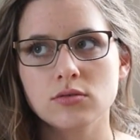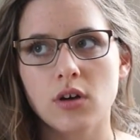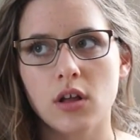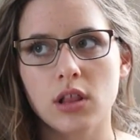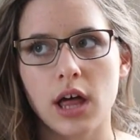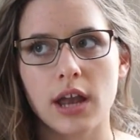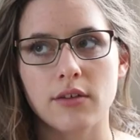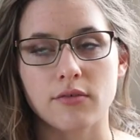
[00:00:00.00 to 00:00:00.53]
a
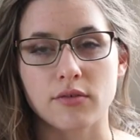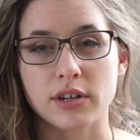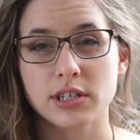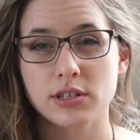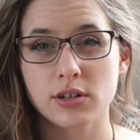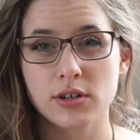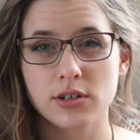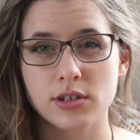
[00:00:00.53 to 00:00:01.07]
lot of
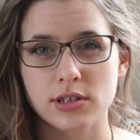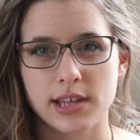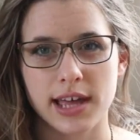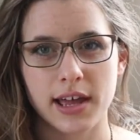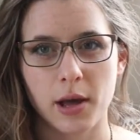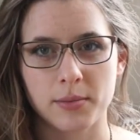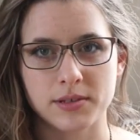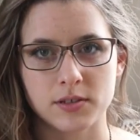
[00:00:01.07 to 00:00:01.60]
research that
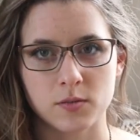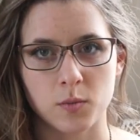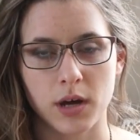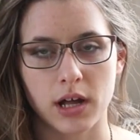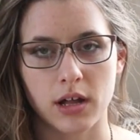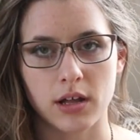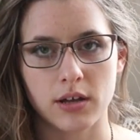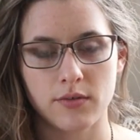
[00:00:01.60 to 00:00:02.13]
helps as
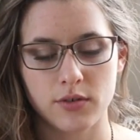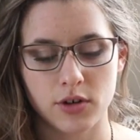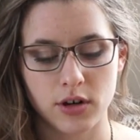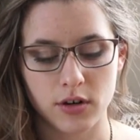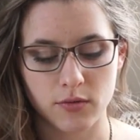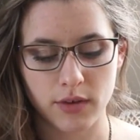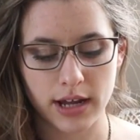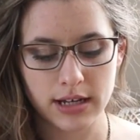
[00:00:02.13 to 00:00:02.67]
well. If you're
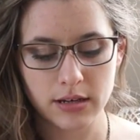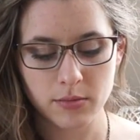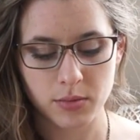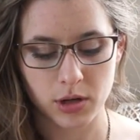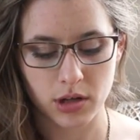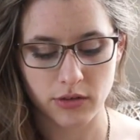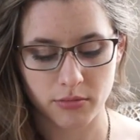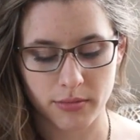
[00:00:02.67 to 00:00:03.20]
writing
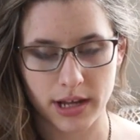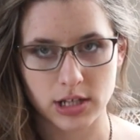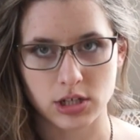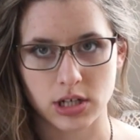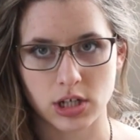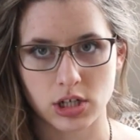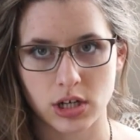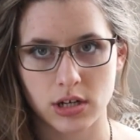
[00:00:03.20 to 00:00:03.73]
purely from
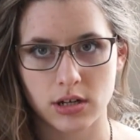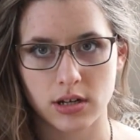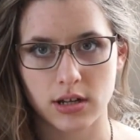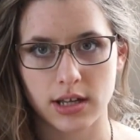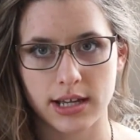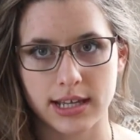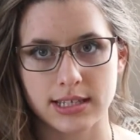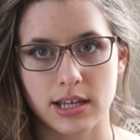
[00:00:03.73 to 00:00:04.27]
imagination,
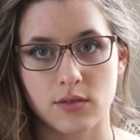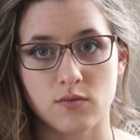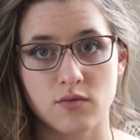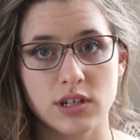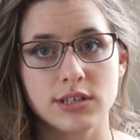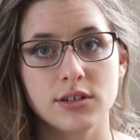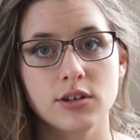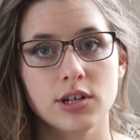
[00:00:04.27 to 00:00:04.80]
like I said,
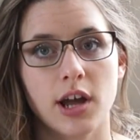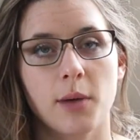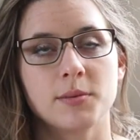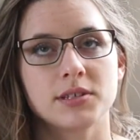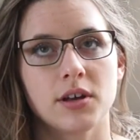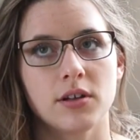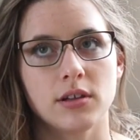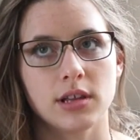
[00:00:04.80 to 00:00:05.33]
research
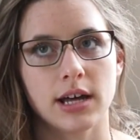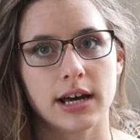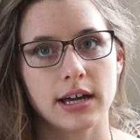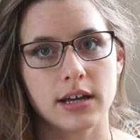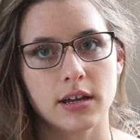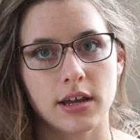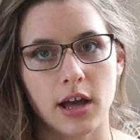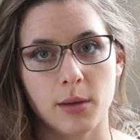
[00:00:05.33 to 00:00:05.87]
helps a lot,
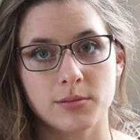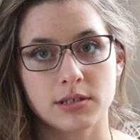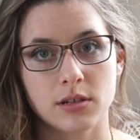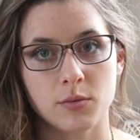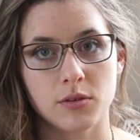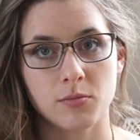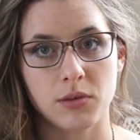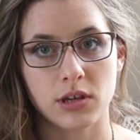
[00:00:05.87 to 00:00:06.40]
and it helps
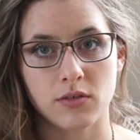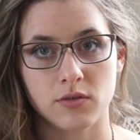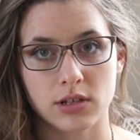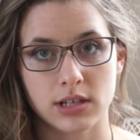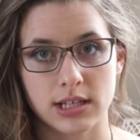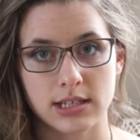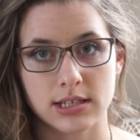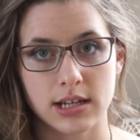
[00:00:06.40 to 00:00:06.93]
it with being
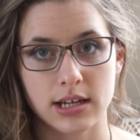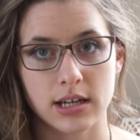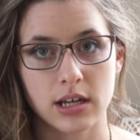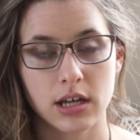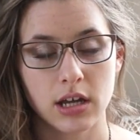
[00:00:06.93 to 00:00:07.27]
realistic.